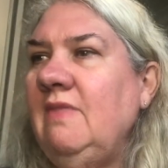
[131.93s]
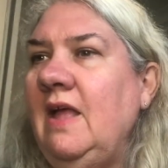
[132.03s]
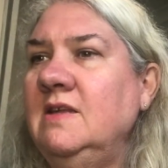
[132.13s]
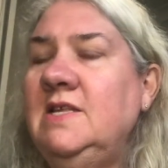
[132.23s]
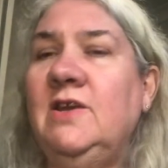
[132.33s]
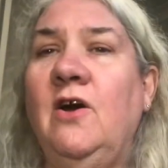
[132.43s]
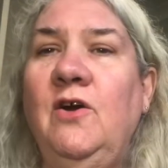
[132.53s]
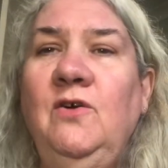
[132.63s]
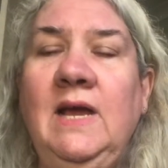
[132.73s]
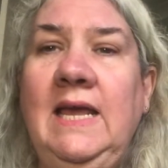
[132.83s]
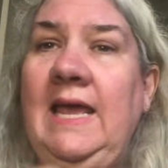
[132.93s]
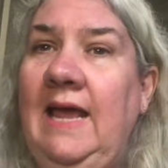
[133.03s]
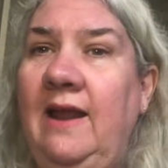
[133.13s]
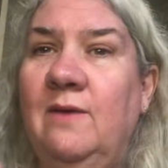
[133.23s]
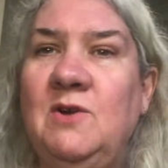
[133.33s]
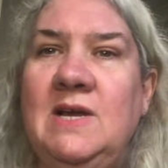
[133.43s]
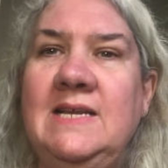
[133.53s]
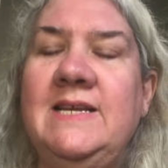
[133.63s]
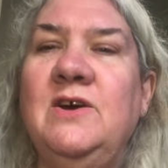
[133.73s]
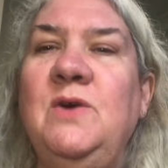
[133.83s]
So again, I'm not going
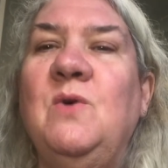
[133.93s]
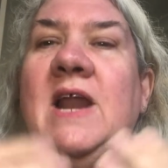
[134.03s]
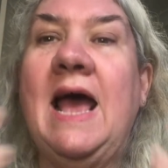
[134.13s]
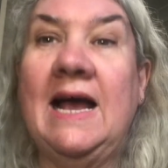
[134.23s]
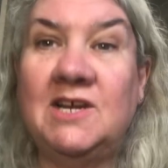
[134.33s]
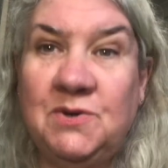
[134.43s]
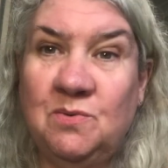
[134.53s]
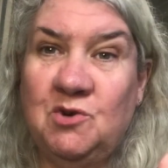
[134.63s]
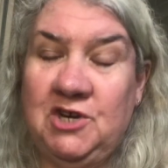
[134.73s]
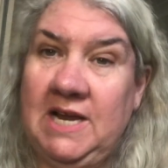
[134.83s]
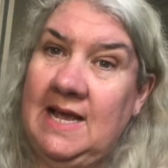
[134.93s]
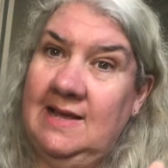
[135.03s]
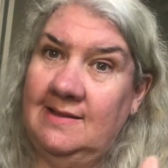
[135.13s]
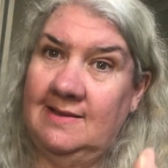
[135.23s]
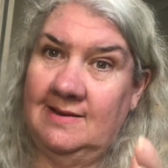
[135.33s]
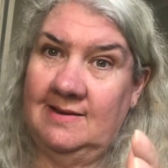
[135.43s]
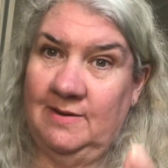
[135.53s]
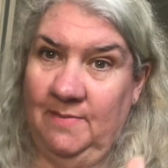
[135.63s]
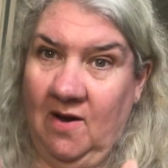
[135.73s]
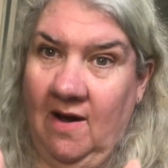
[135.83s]
to tell you what actual shares
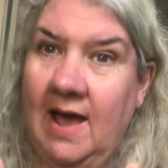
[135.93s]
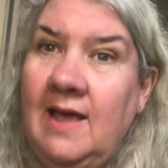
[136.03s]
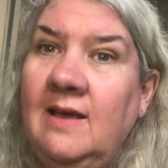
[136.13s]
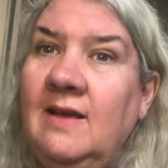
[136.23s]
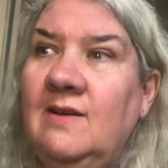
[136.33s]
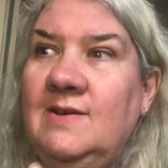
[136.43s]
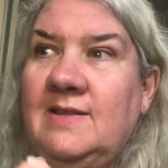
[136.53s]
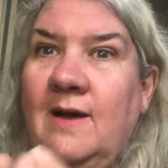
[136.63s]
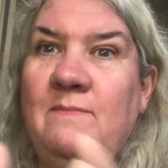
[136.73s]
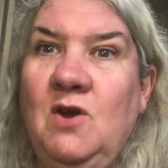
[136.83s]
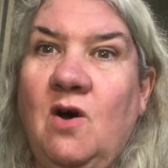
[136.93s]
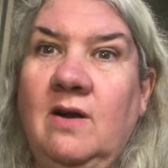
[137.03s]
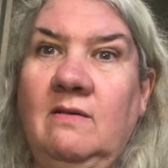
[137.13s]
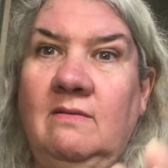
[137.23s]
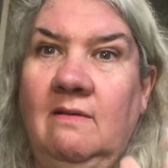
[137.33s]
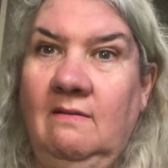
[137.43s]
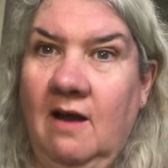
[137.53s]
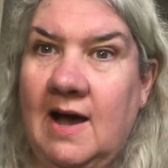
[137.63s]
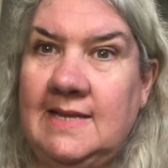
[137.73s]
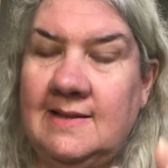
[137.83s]
to buy because I'm not
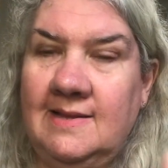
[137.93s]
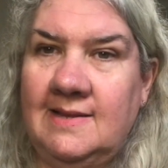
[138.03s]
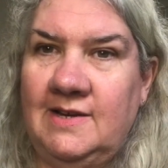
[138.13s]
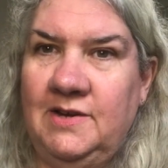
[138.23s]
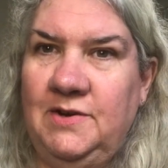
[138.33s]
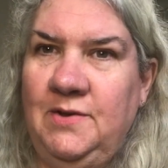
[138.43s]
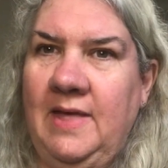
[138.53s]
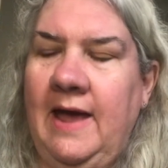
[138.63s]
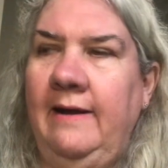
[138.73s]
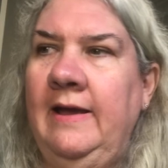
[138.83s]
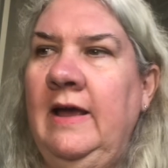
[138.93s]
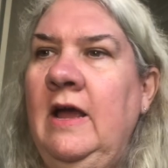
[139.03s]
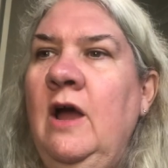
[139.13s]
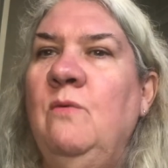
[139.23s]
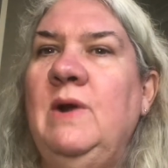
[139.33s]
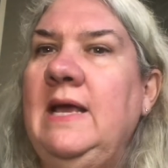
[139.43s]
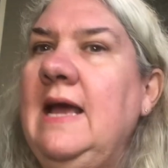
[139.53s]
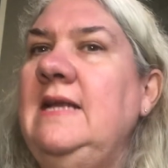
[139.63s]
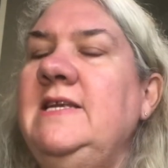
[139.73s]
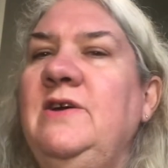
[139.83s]
licensed to do that. What I
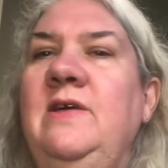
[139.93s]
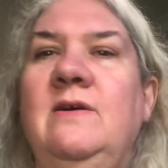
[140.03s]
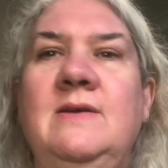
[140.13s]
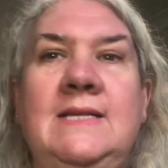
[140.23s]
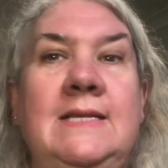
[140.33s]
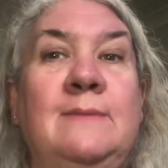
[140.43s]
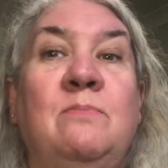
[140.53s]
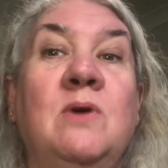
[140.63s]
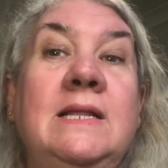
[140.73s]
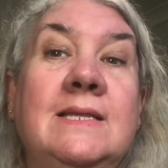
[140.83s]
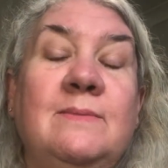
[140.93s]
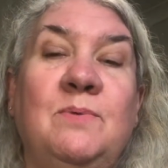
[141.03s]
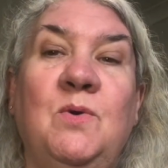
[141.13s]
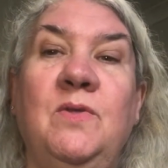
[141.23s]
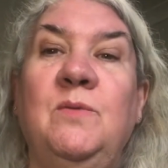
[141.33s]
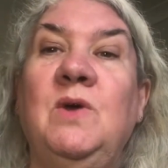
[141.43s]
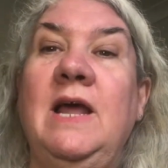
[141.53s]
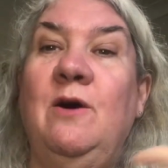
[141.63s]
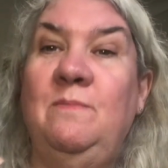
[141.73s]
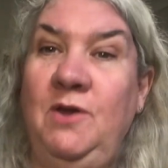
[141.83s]
can tell you though is this principle that will
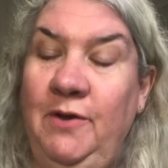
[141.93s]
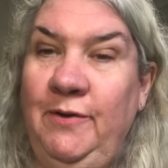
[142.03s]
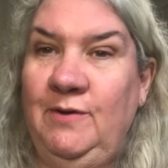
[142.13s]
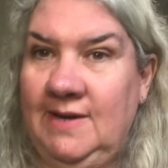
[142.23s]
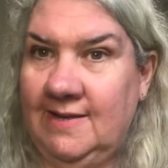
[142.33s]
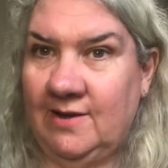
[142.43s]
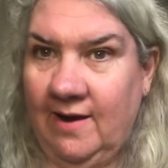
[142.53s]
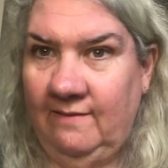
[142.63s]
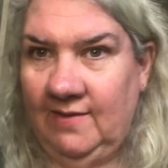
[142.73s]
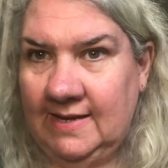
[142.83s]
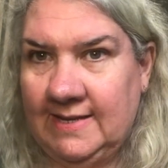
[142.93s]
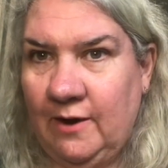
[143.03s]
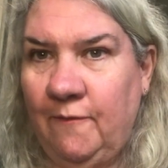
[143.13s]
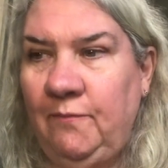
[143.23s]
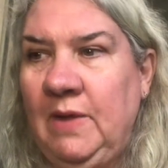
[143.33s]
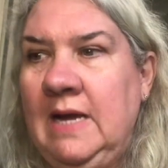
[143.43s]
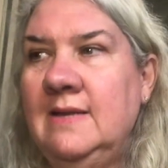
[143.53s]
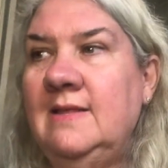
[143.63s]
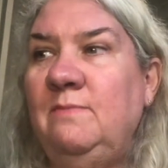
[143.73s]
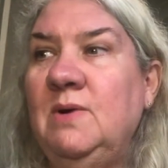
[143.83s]
help you decide for yourself.
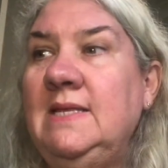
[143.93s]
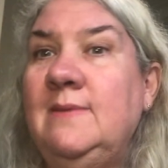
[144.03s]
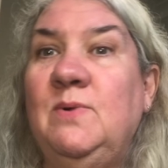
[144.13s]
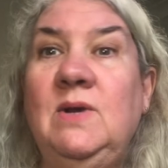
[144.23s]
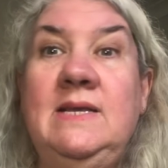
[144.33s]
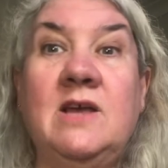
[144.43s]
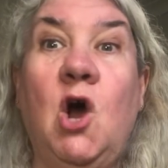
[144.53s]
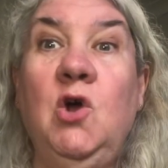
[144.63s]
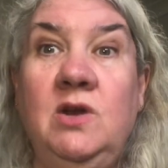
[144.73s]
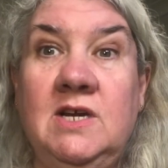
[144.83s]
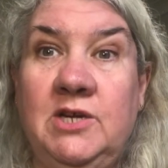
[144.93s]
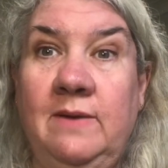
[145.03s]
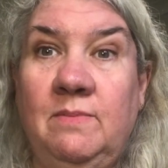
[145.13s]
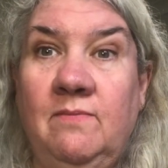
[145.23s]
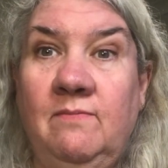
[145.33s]
So the principle is ownership.